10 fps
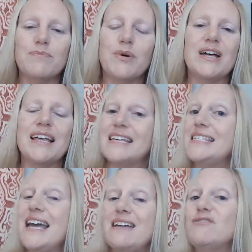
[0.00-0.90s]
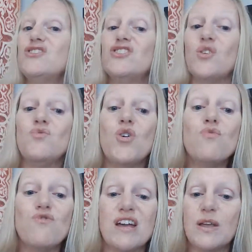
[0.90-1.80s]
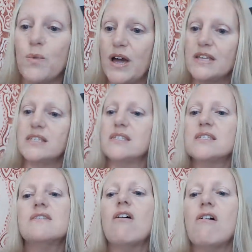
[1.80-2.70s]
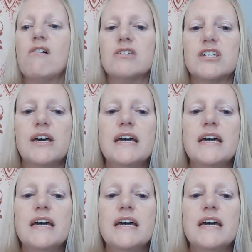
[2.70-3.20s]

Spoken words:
but like I say, just don't know really where to start.